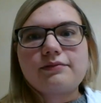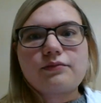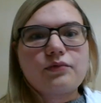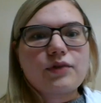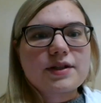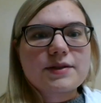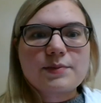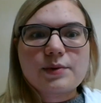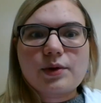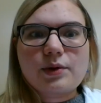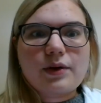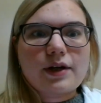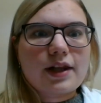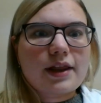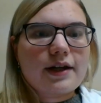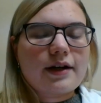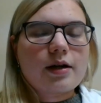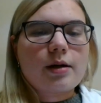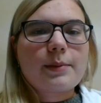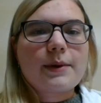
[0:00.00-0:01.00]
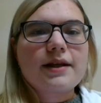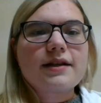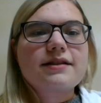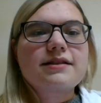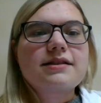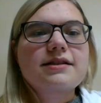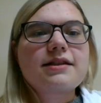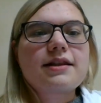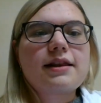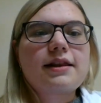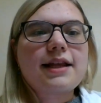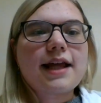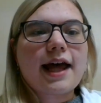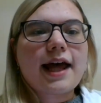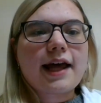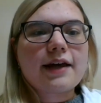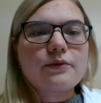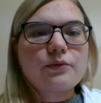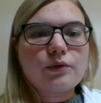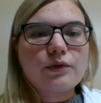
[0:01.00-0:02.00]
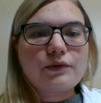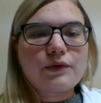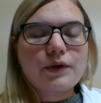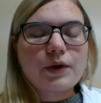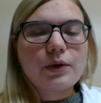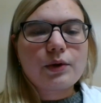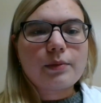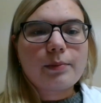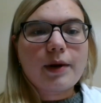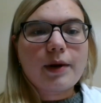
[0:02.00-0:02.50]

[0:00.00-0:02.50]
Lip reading: respiratory therapists that reviewed